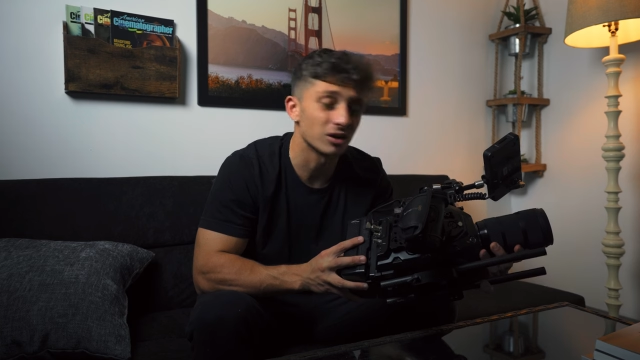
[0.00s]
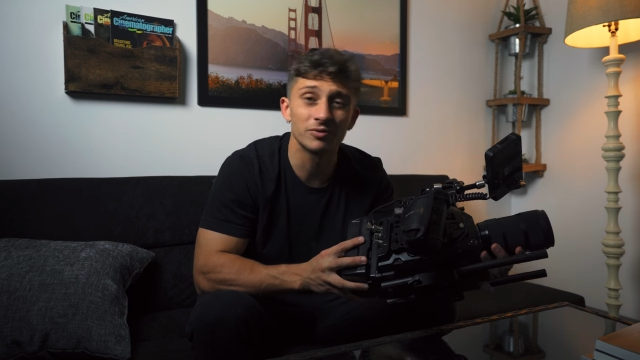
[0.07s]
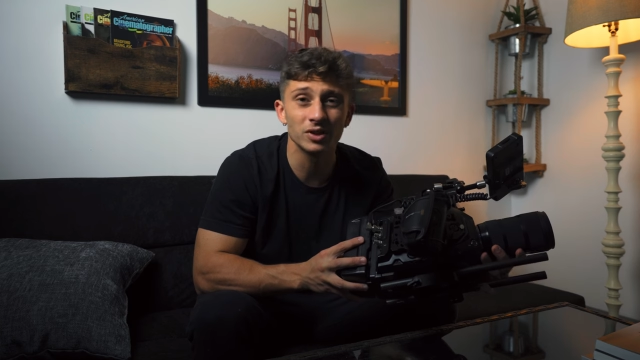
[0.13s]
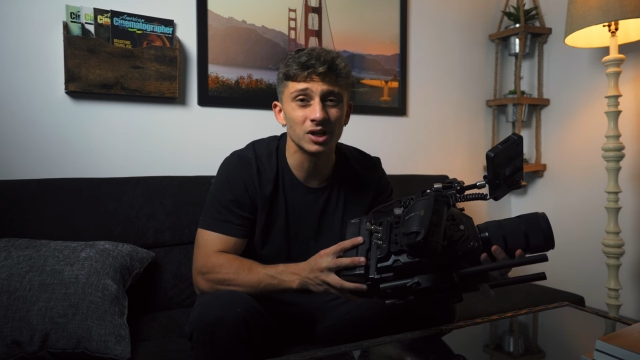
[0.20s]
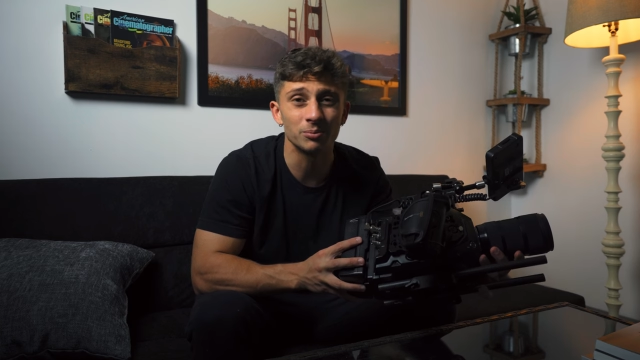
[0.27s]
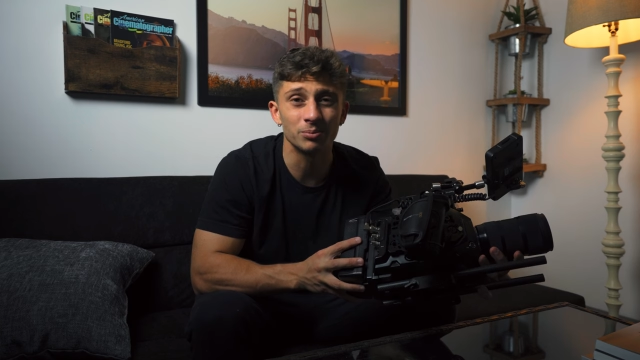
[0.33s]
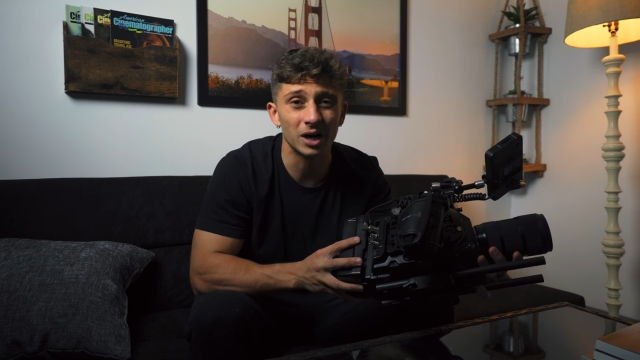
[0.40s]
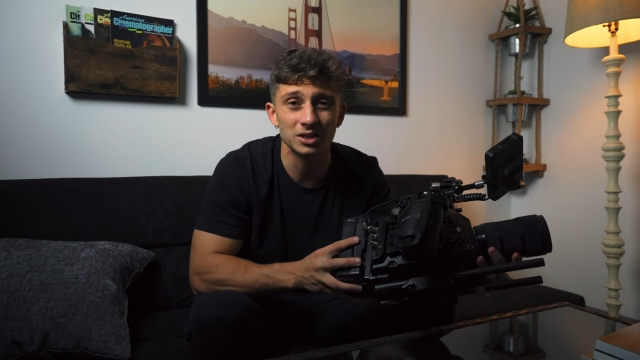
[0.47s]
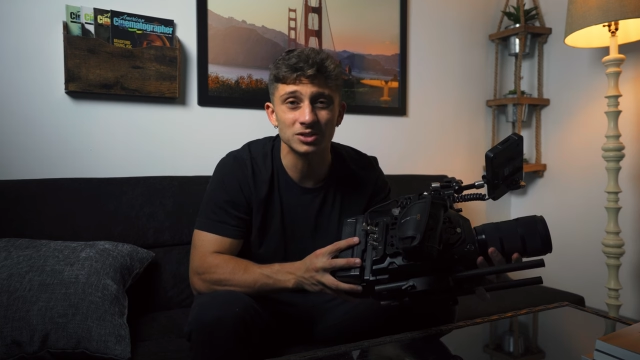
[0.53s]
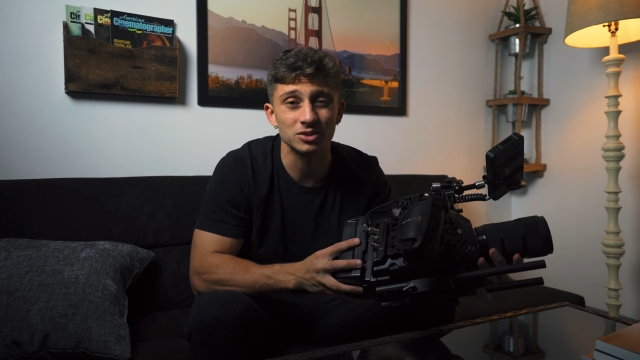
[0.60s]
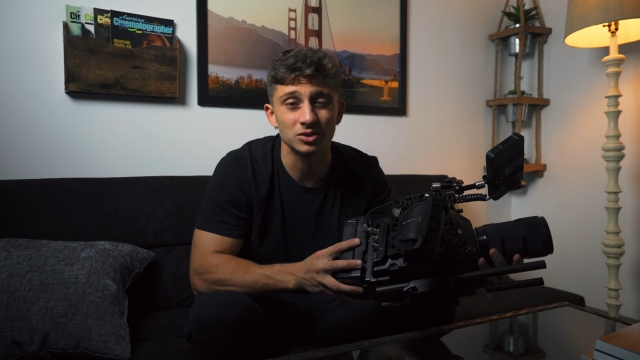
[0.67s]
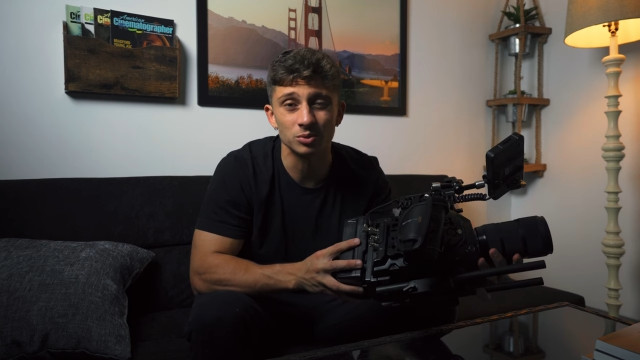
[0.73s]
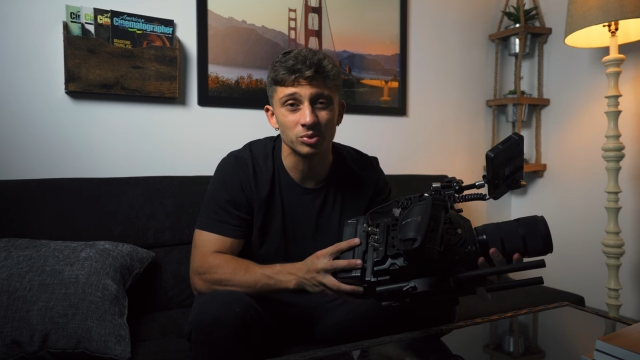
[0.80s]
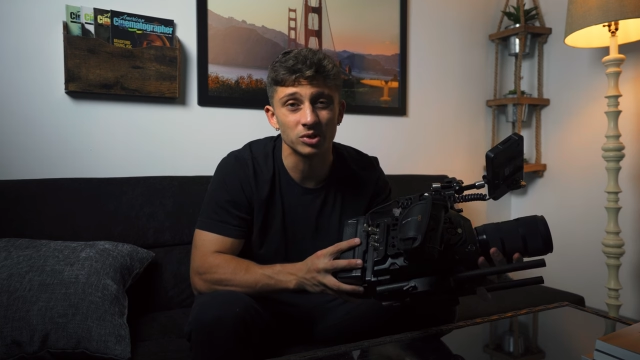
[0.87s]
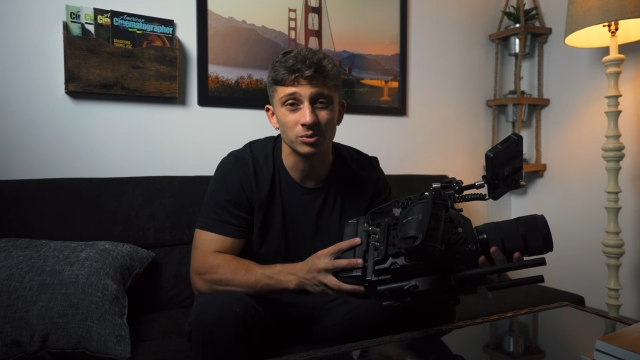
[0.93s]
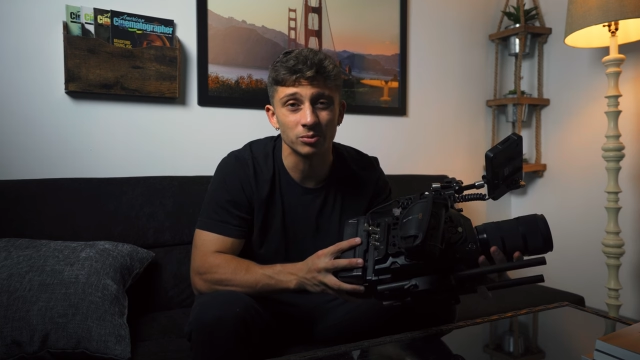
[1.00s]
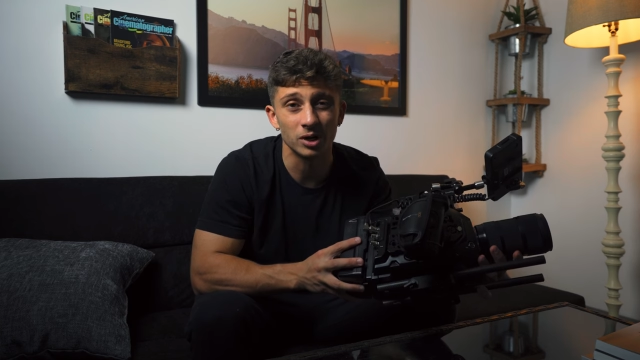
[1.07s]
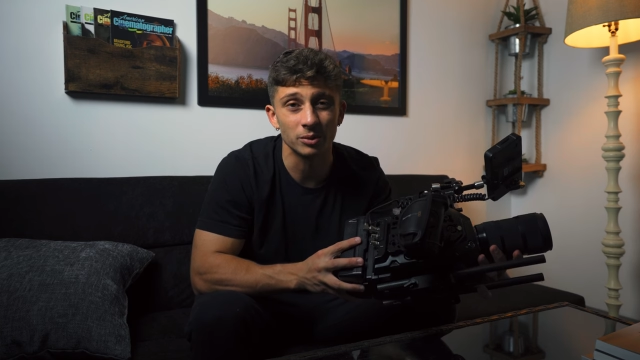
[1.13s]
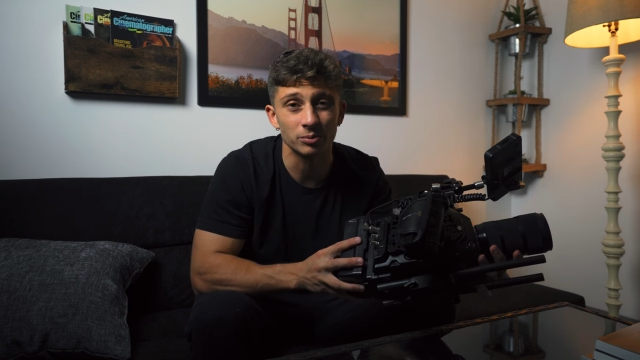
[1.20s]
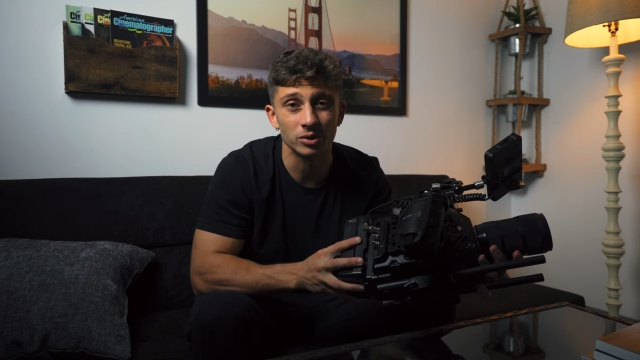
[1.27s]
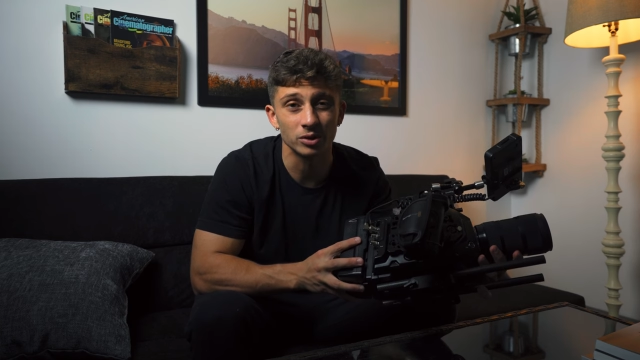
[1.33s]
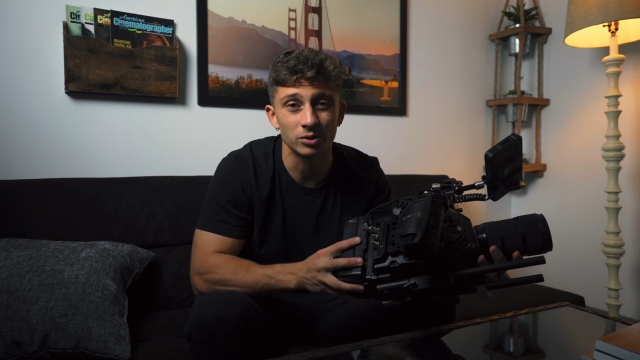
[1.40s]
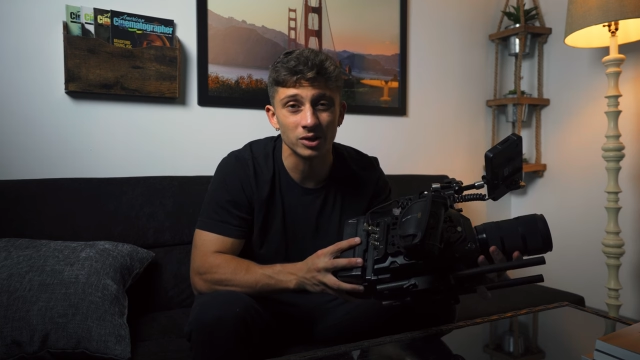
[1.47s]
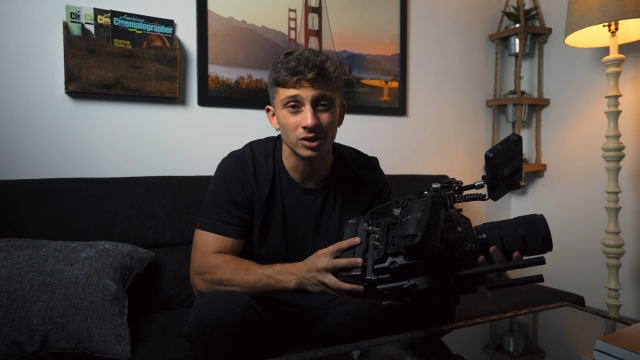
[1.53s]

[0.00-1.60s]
I feel like boxes are pretty popular